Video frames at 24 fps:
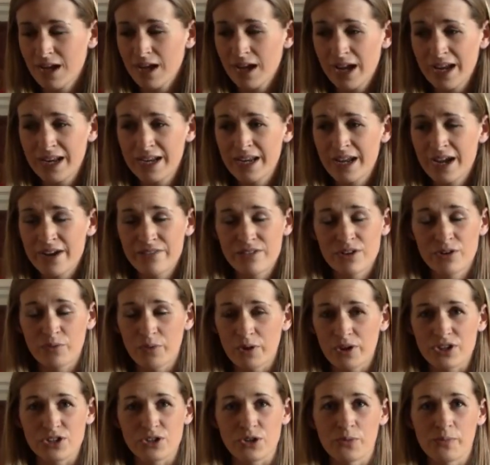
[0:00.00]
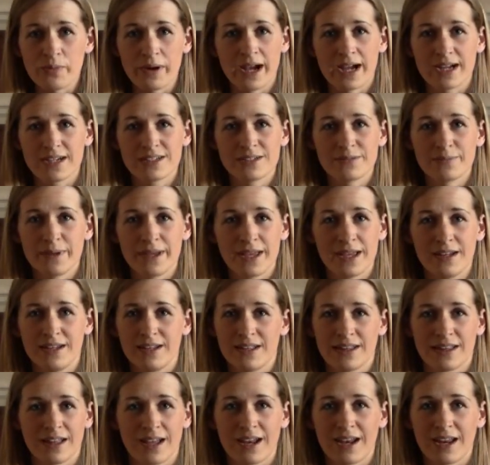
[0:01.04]
I never want to go back to being
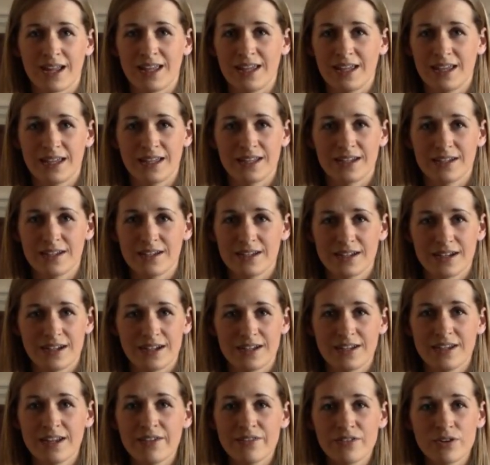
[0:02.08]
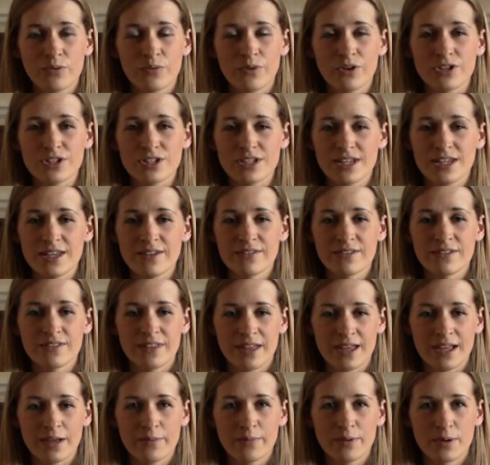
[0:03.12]
like that again. I never want to even
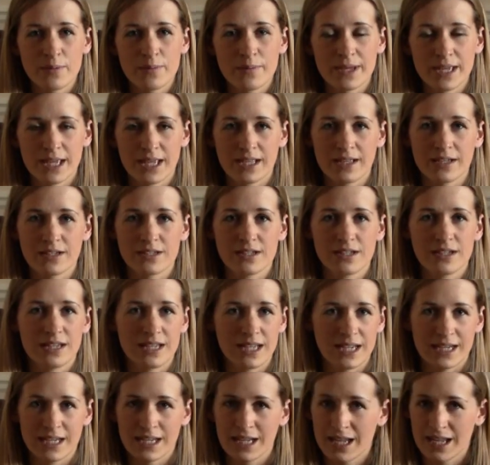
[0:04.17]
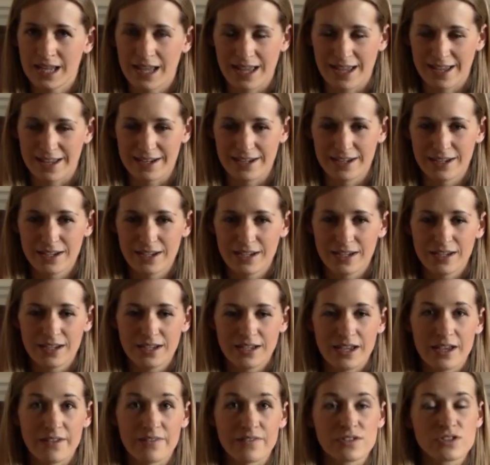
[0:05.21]
think about being lean again,
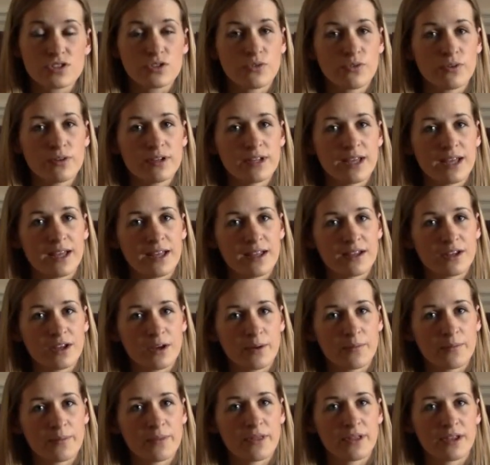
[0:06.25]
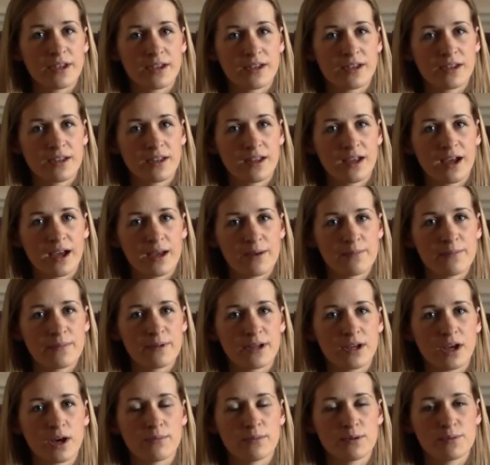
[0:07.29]
if it's going to end up that I
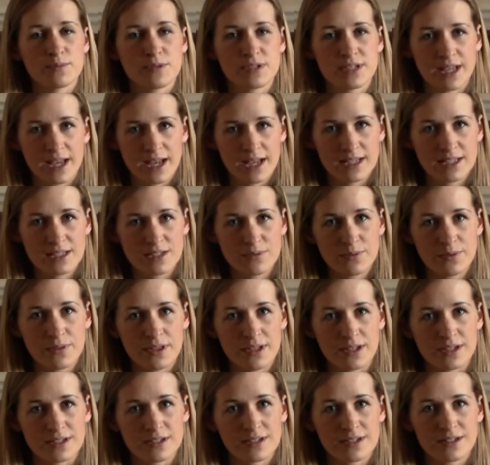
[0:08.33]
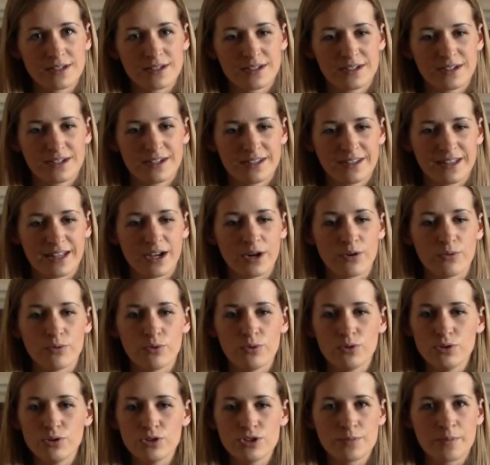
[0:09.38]
become obsessed with it, that it
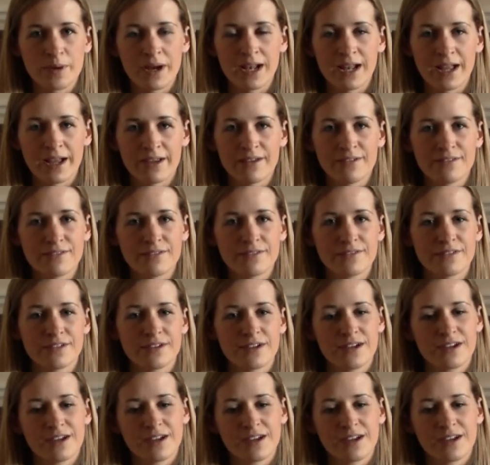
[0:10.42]
rules my life.